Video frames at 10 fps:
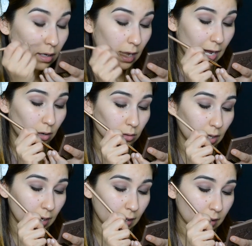
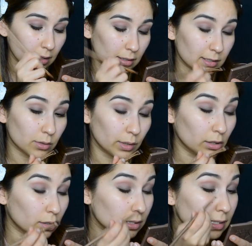outline so it
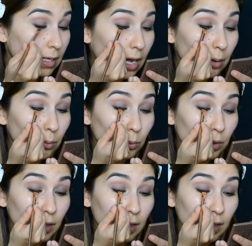looks like I'm
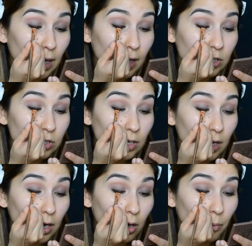wearing
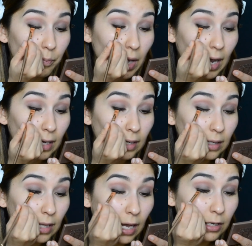
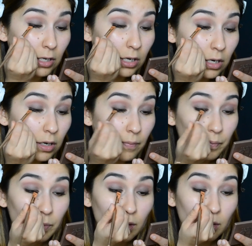eyeliner,
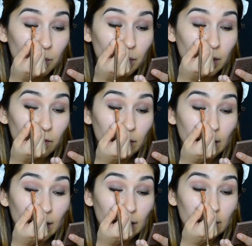but in
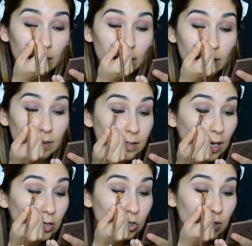reality it's
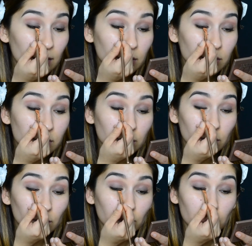eyeshadow.
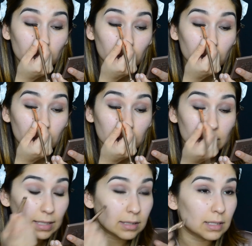So what
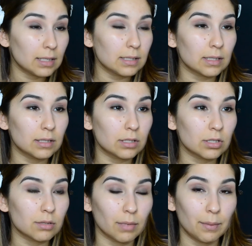that does is
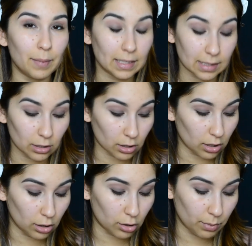just it makes it look a
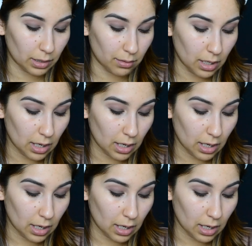little bit